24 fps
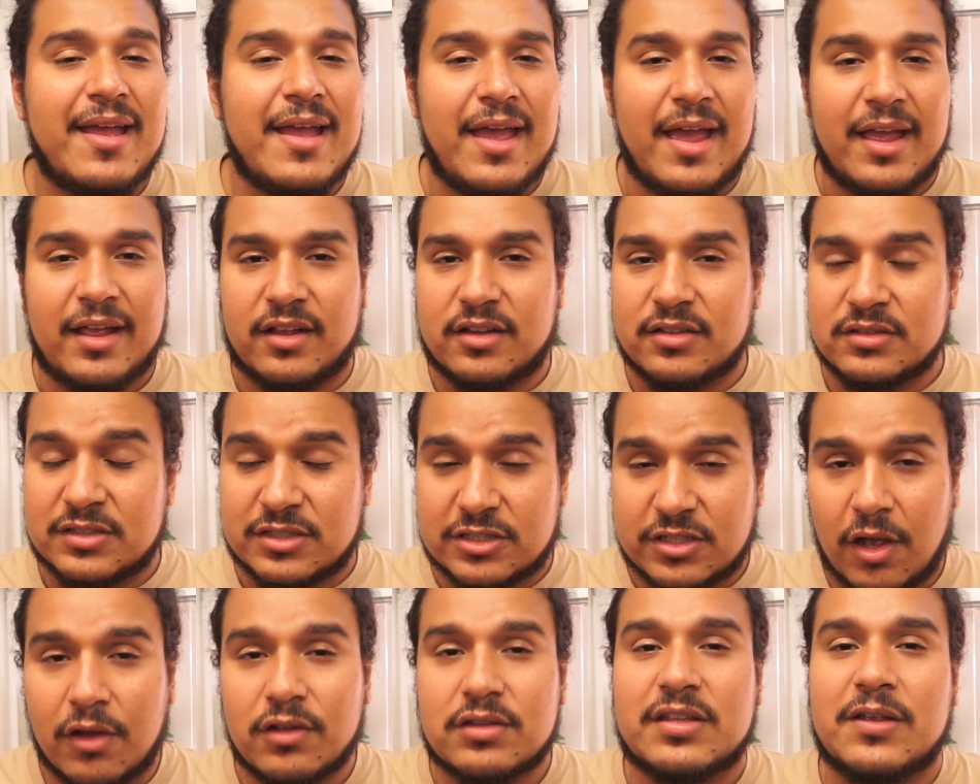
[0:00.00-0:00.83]
and
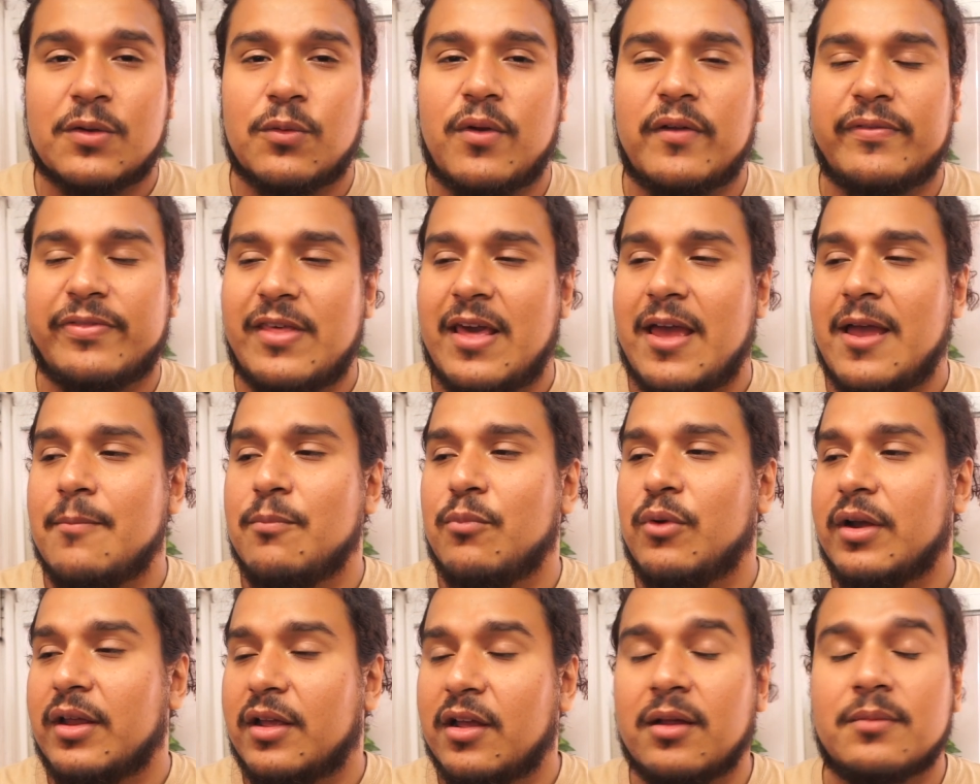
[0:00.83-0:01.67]
consulting with them
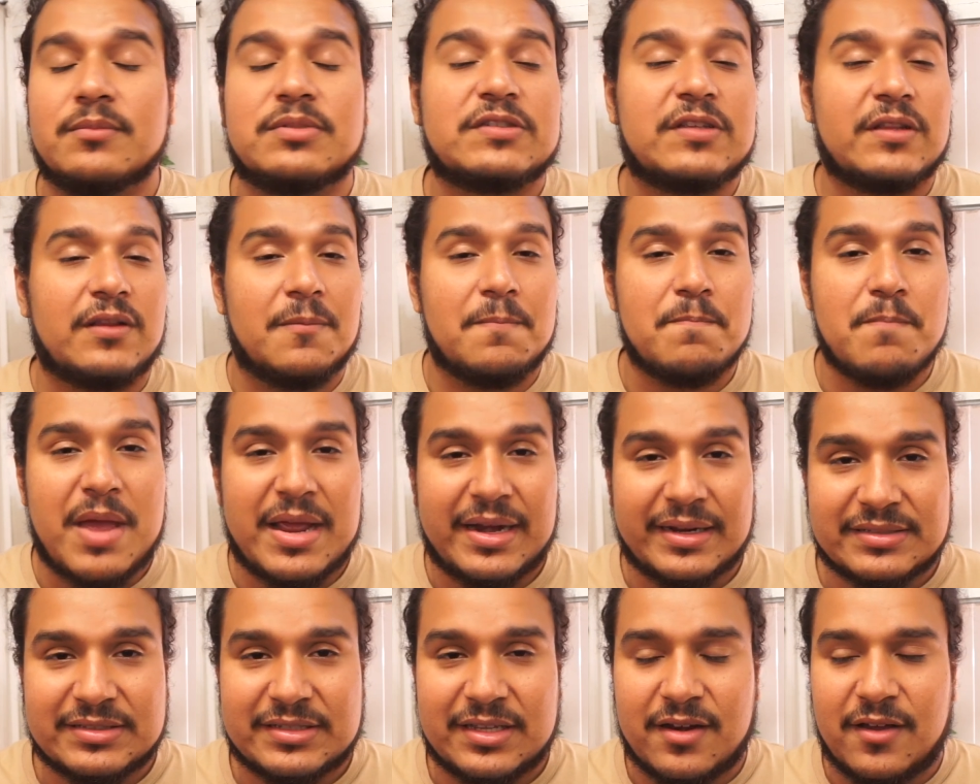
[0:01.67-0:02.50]
when it comes to the
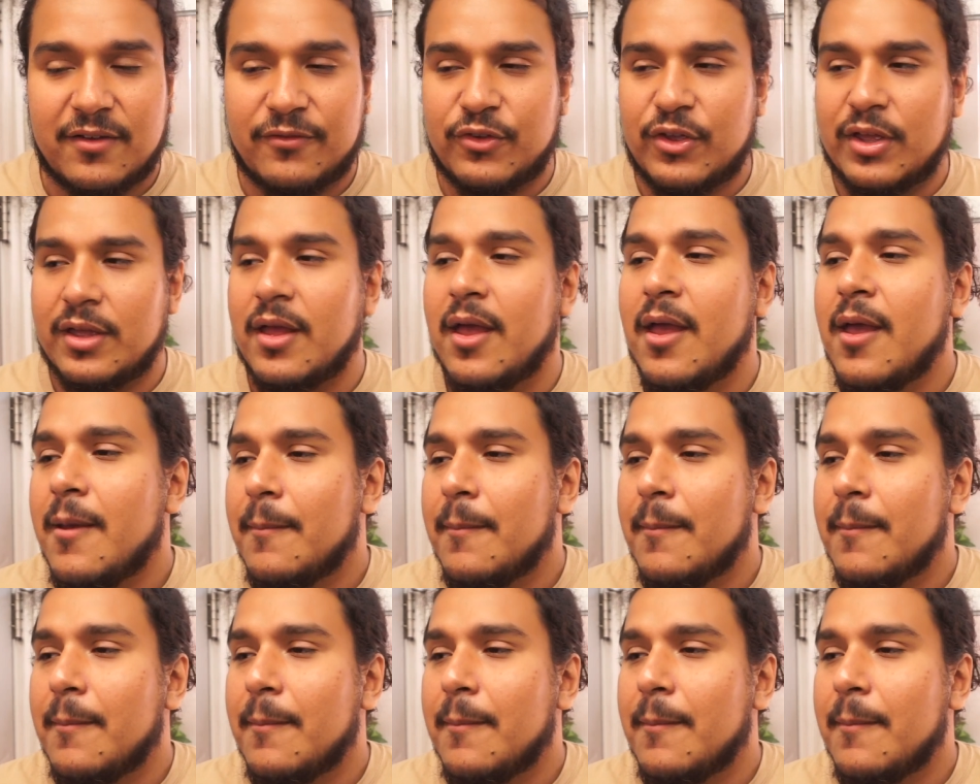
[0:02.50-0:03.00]
medicine of it.